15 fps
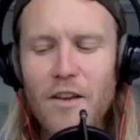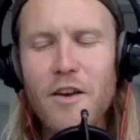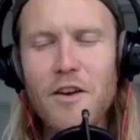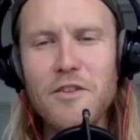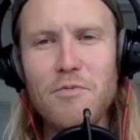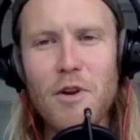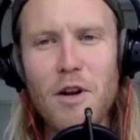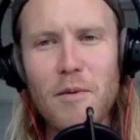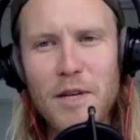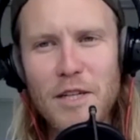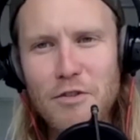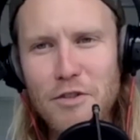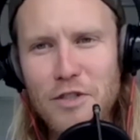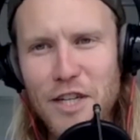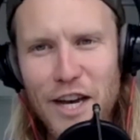yes. When I
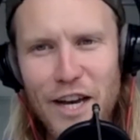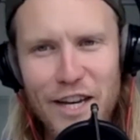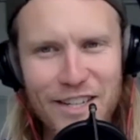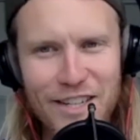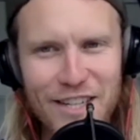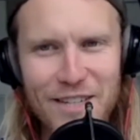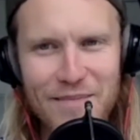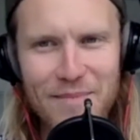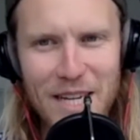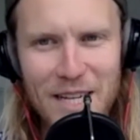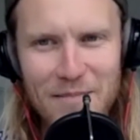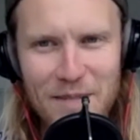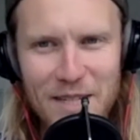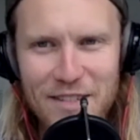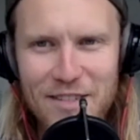met your dad, he
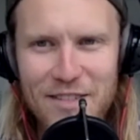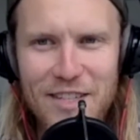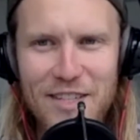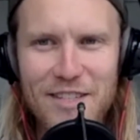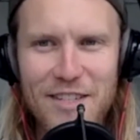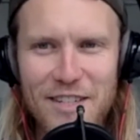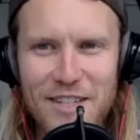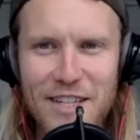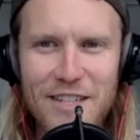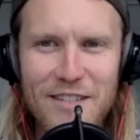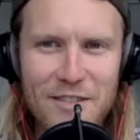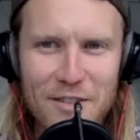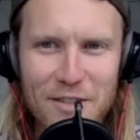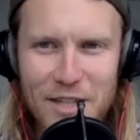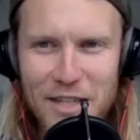made me sit
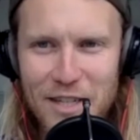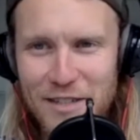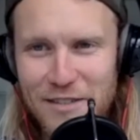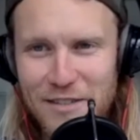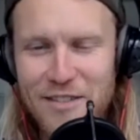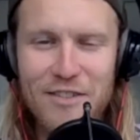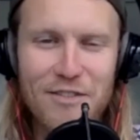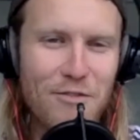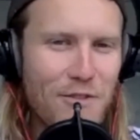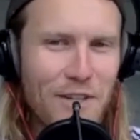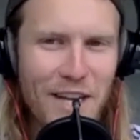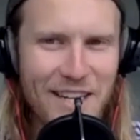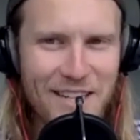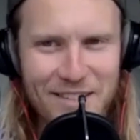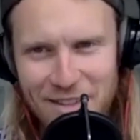next to his
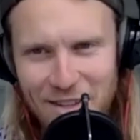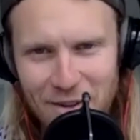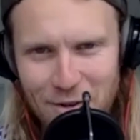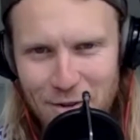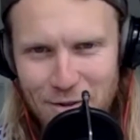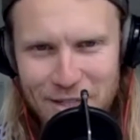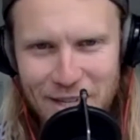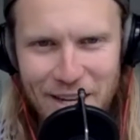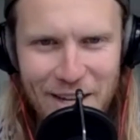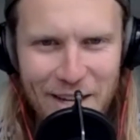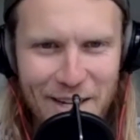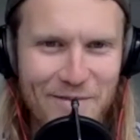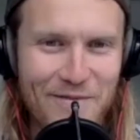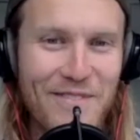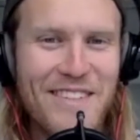suitcase the whole
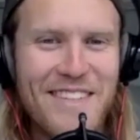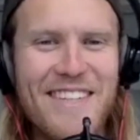time.